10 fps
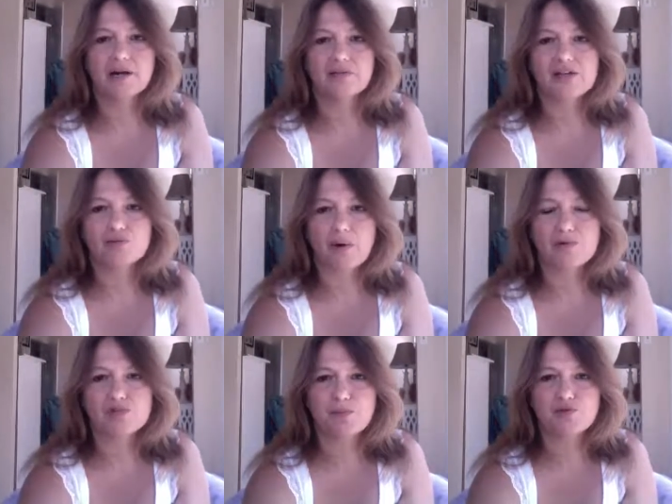That's where I
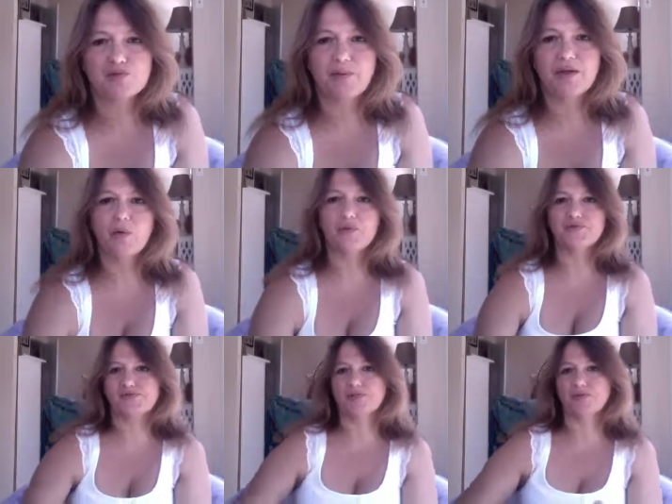was supposed to be going,
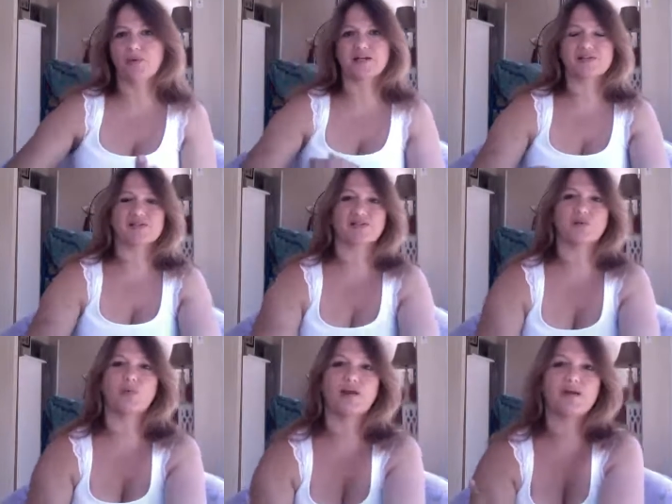so I guess in a
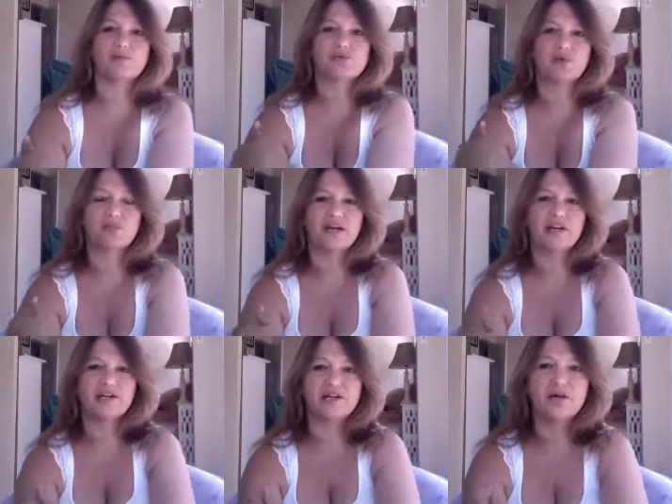way that was good that I
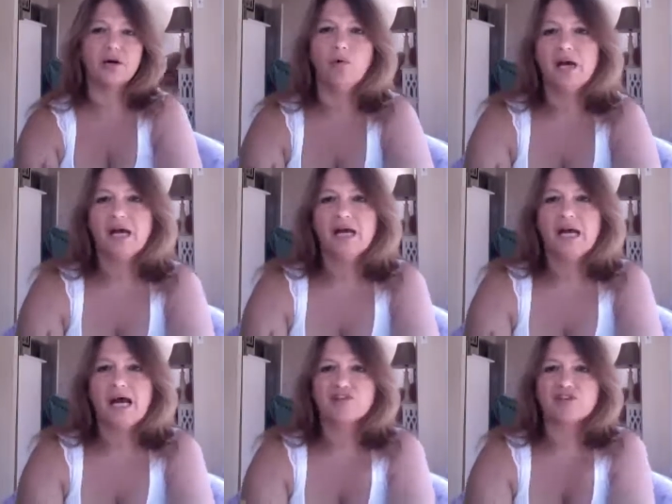didn't go.
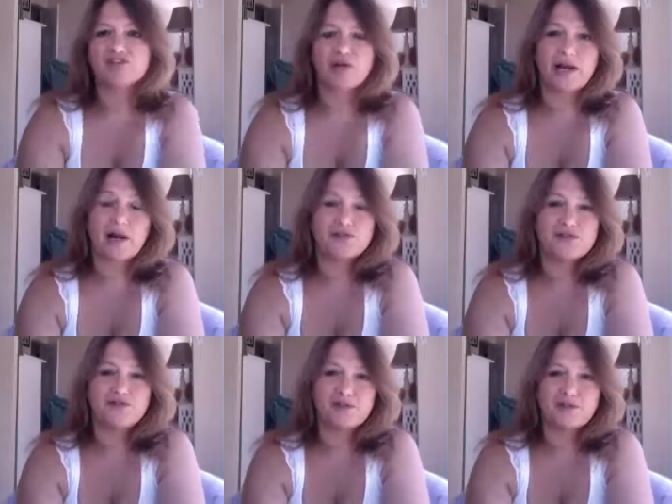And yesterday I wasn't
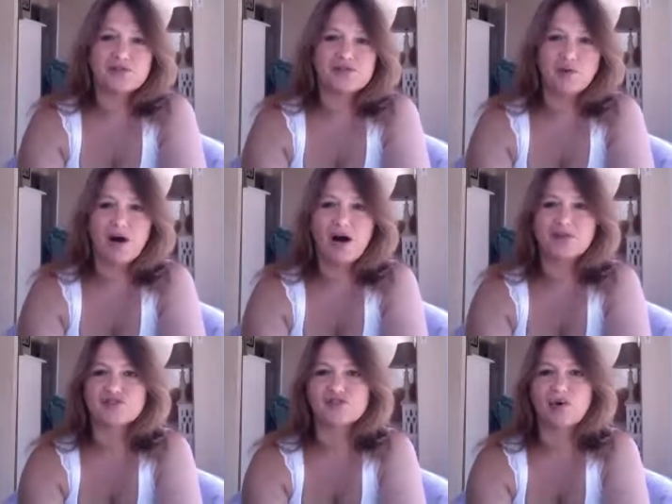feeling so hot,
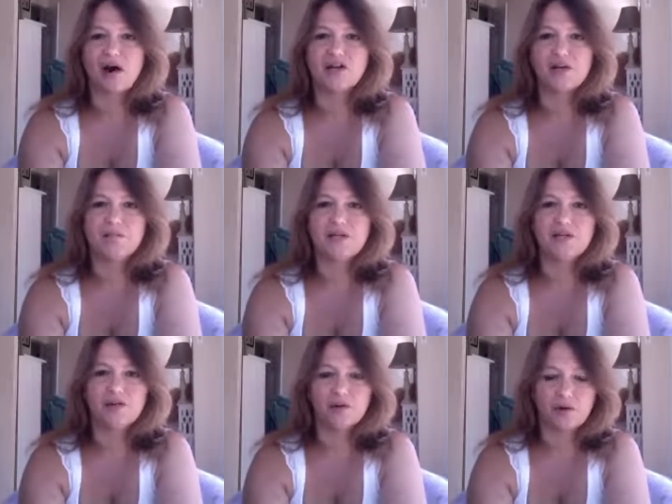so I'm going to be
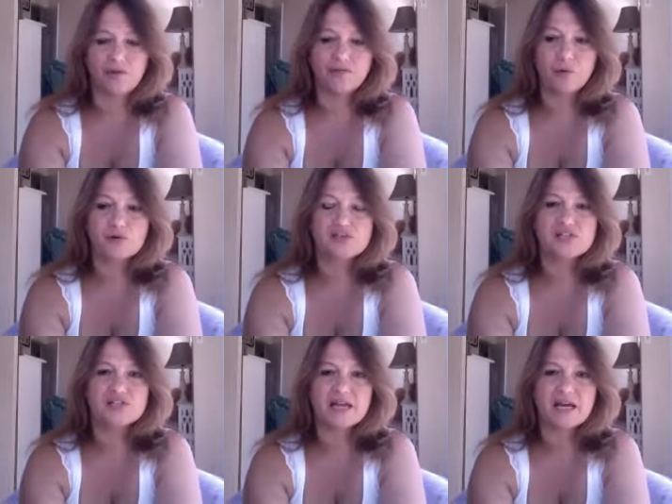here, of course,
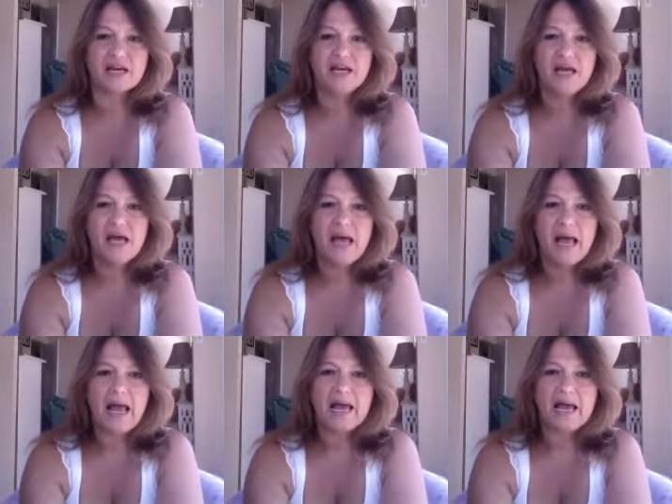today.
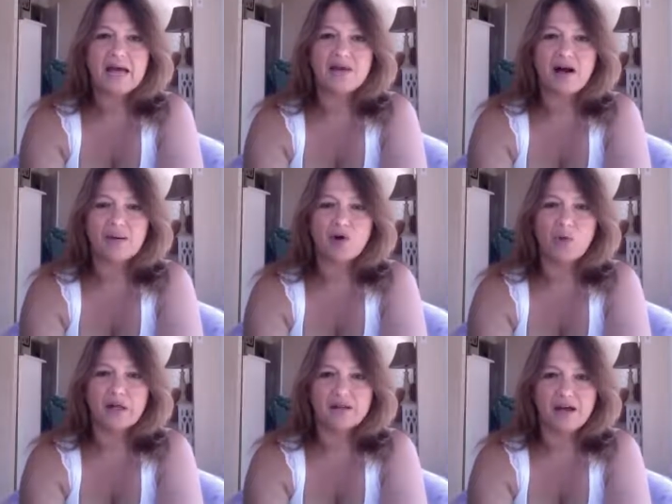And I'm
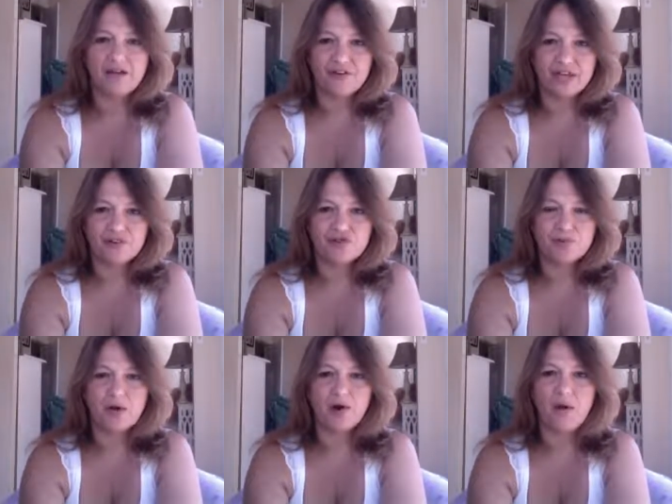going live again
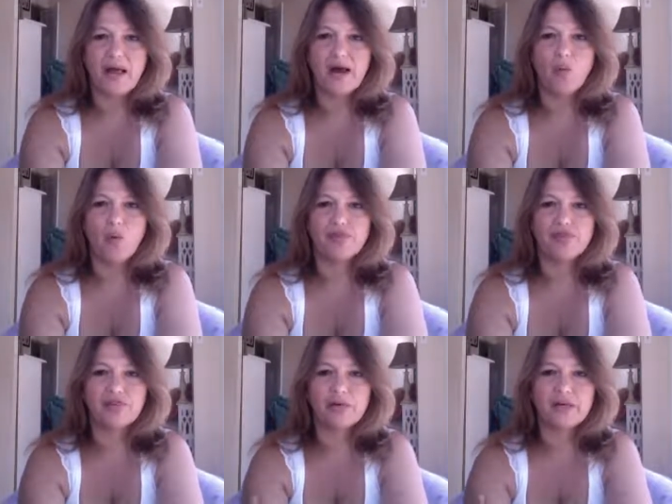tomorrow at
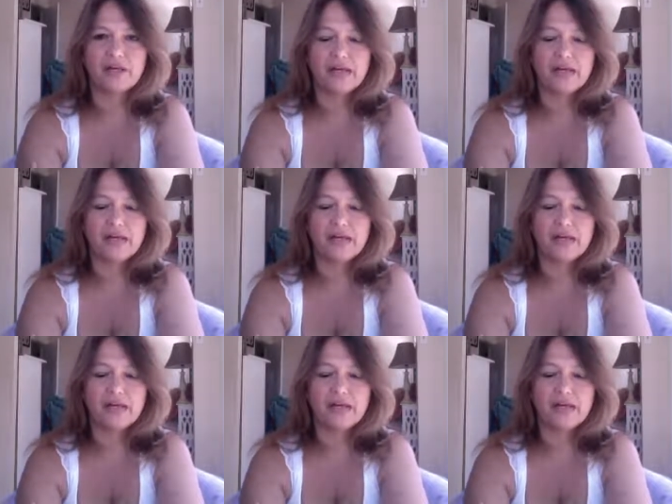1:30.